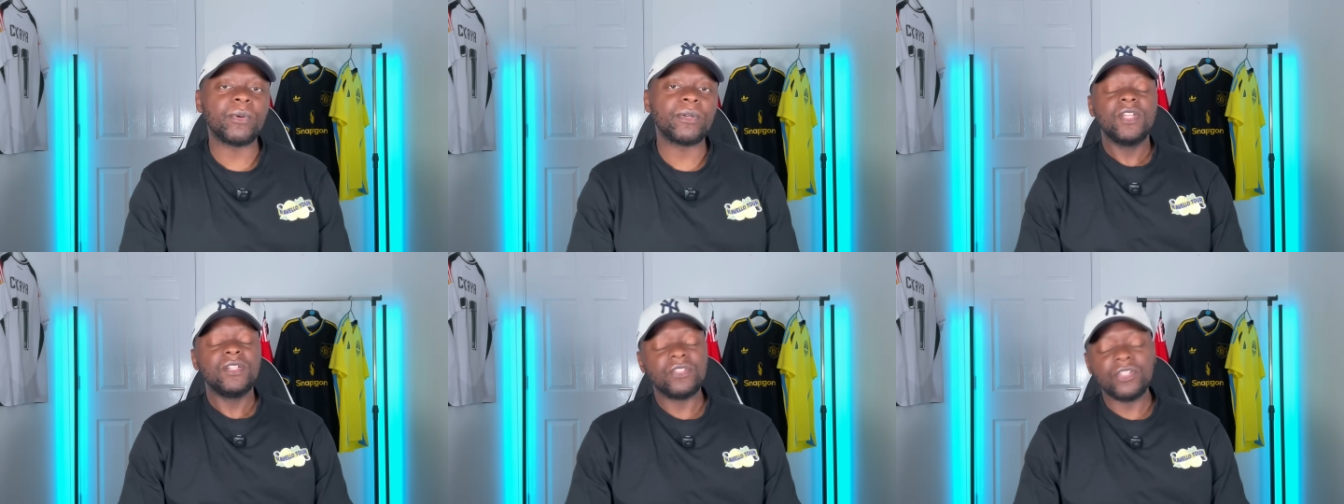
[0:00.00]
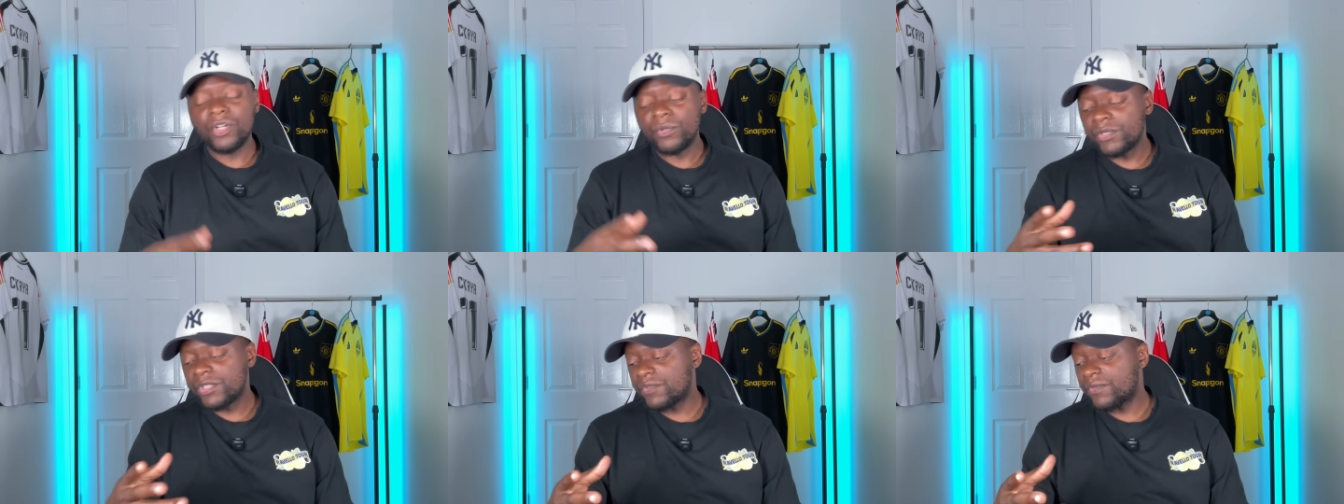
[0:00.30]
You
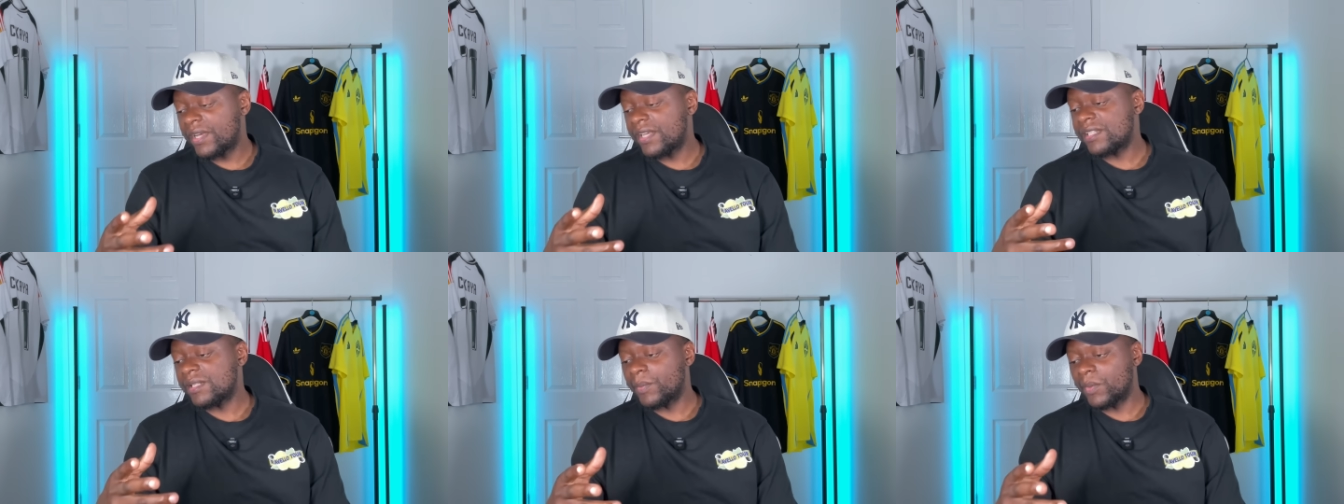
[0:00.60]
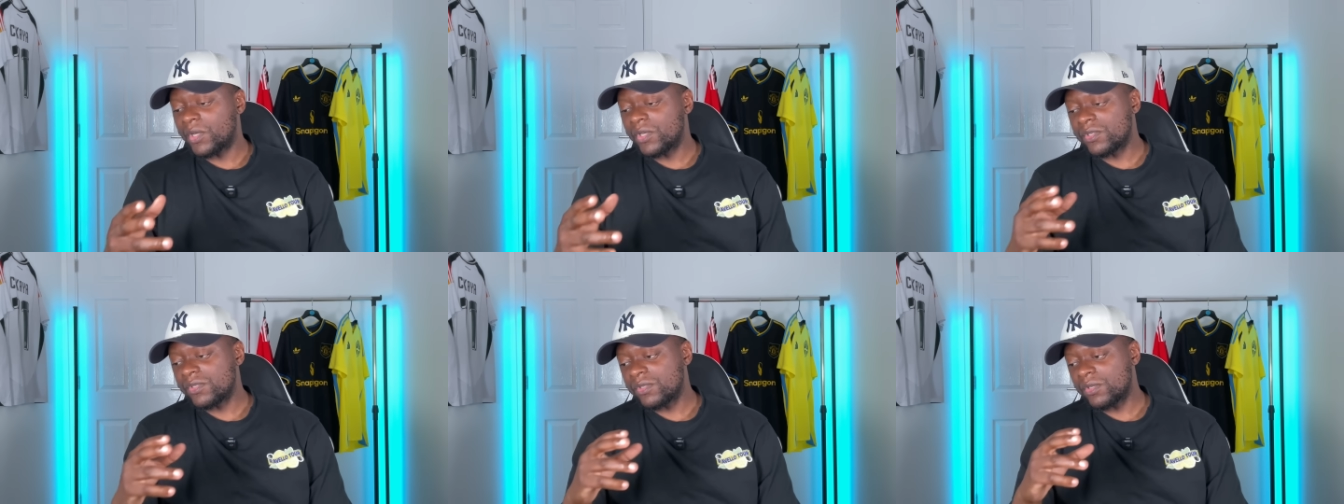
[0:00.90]
know, it's crazy
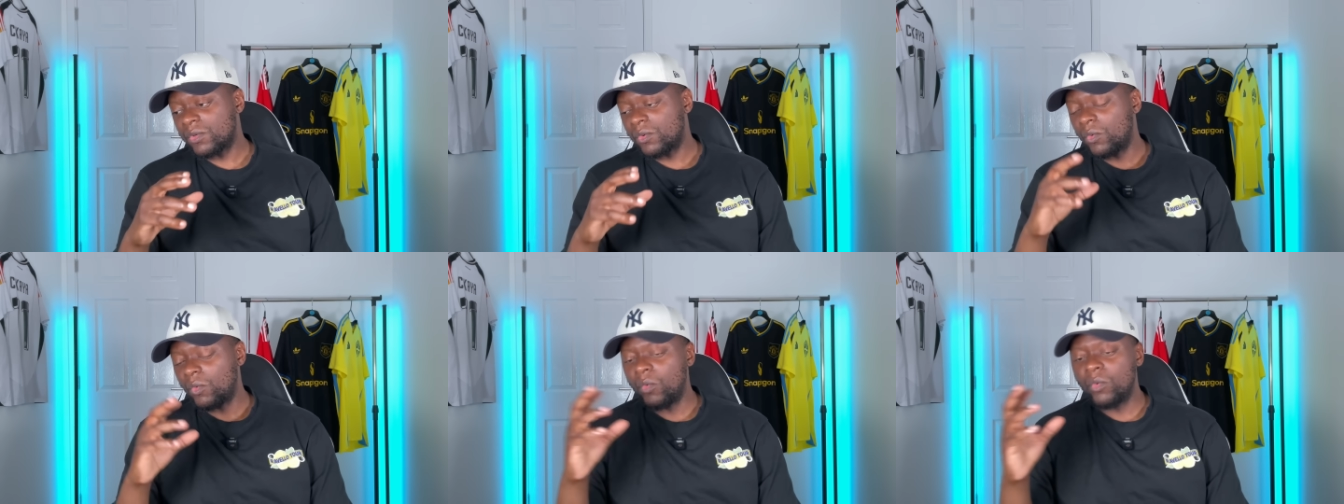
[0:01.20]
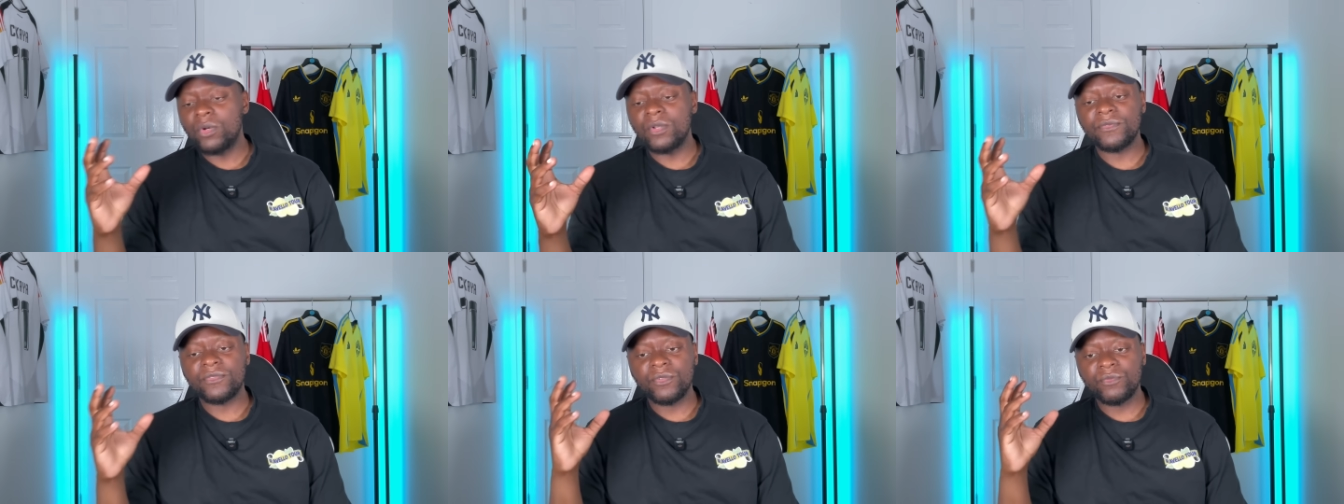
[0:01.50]
because all
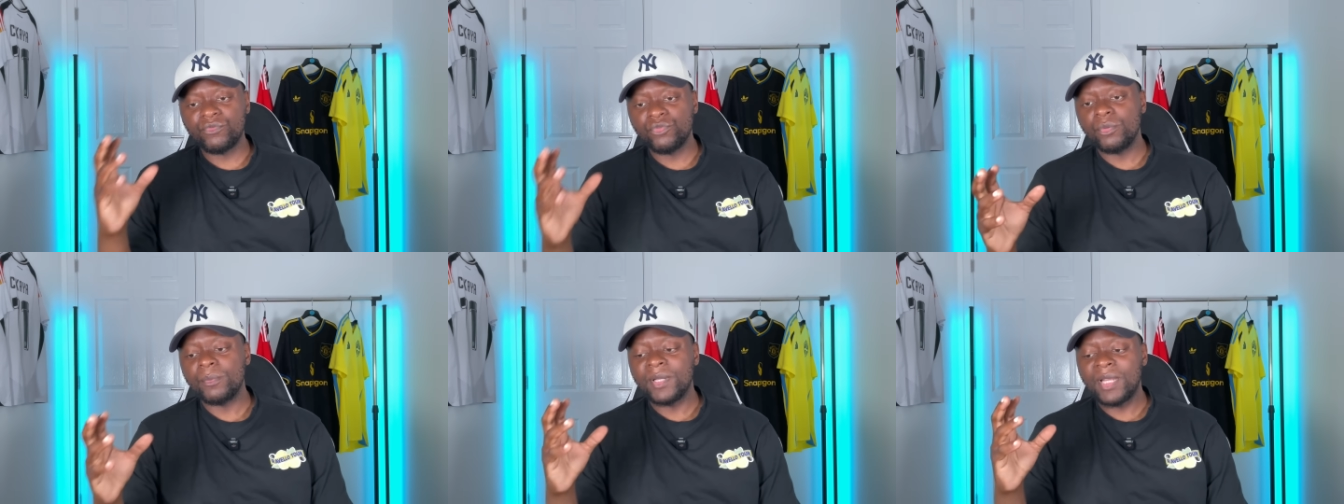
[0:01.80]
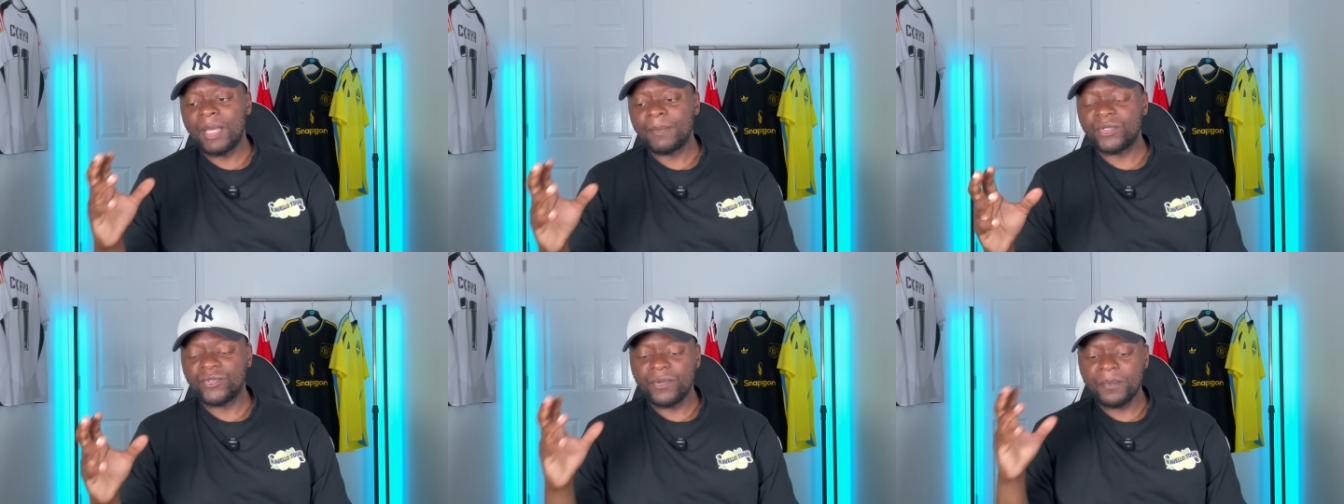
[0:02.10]
of the Ruben
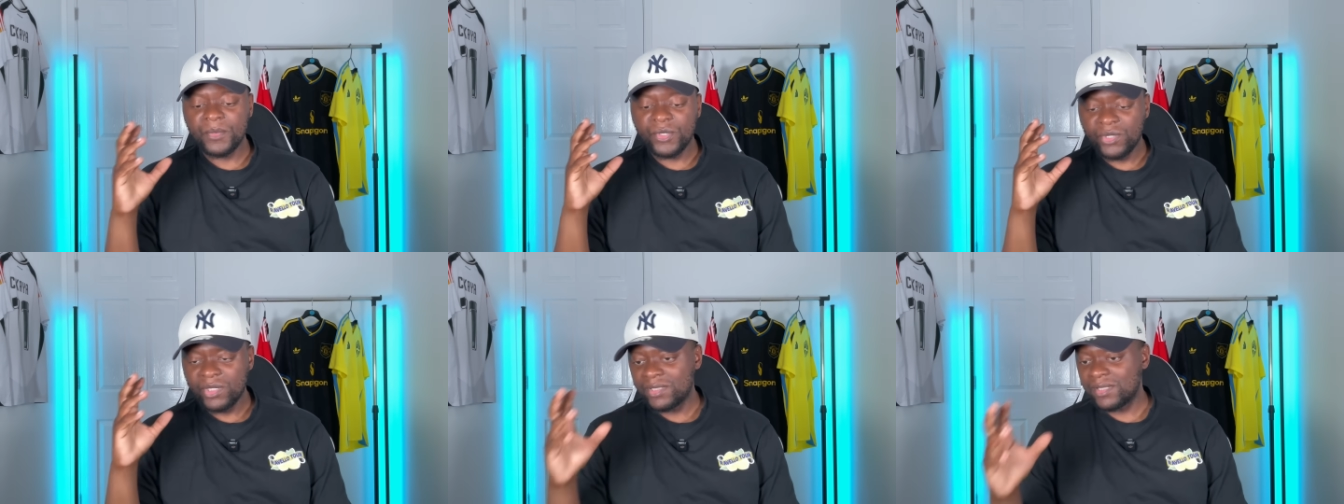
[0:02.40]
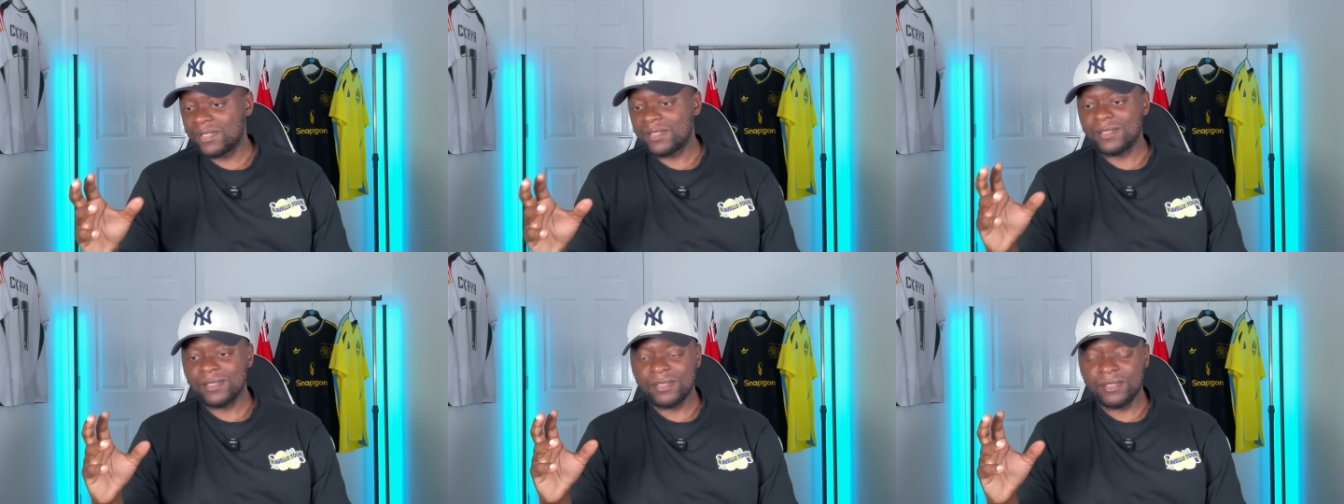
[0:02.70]
Amorim
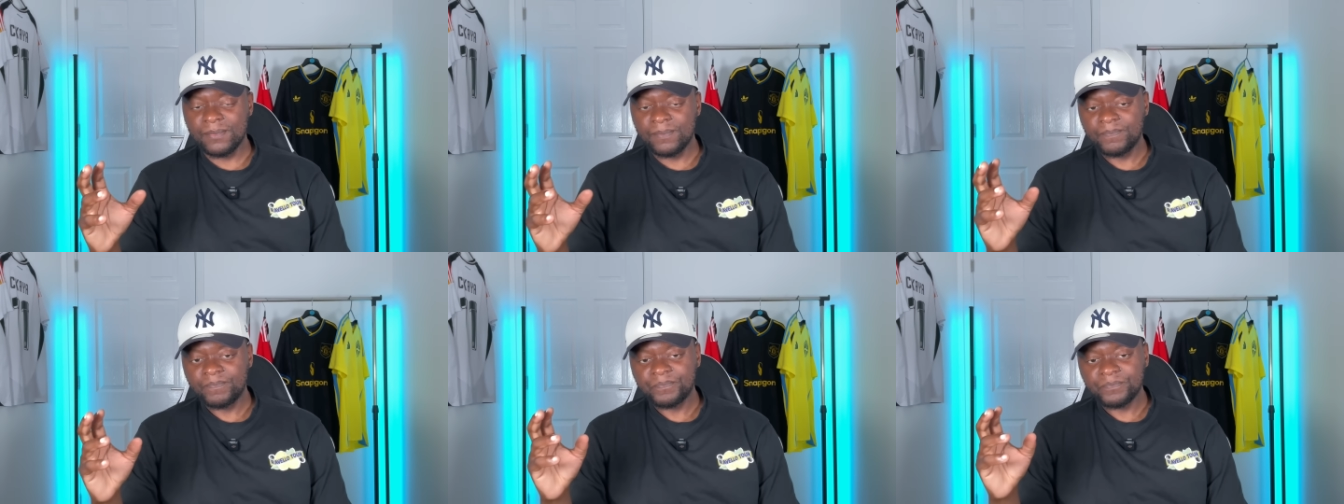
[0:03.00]
criticism